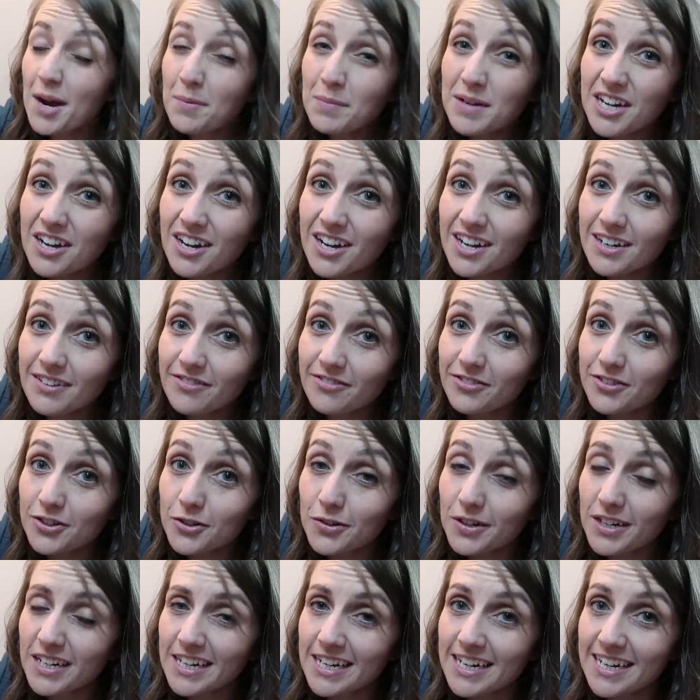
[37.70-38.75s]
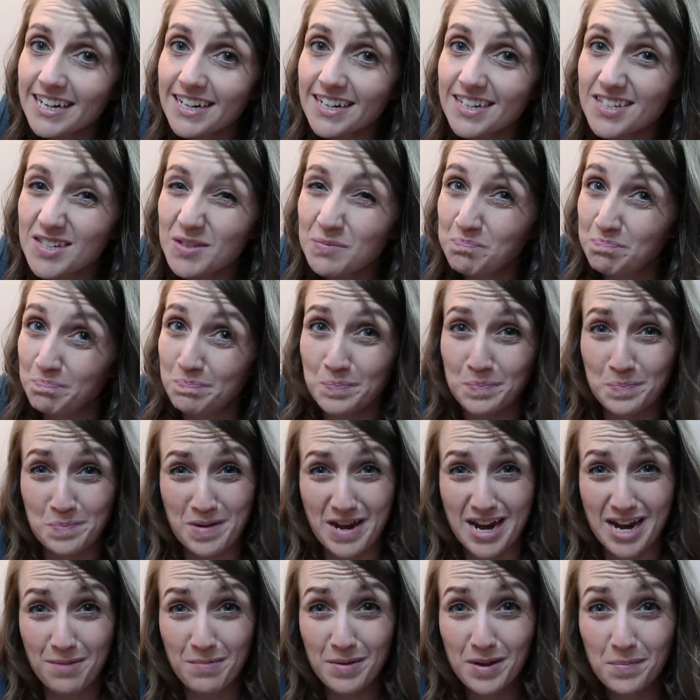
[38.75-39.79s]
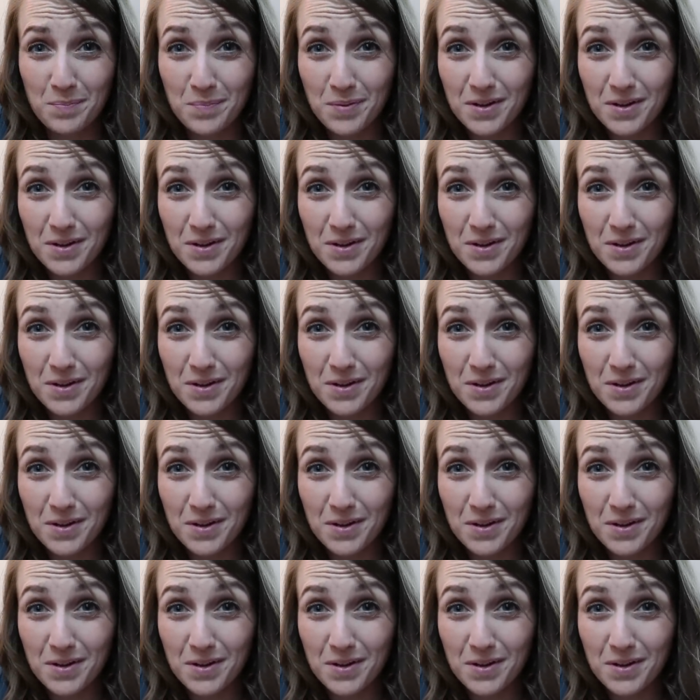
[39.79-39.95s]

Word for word: Amniotic fluid is baby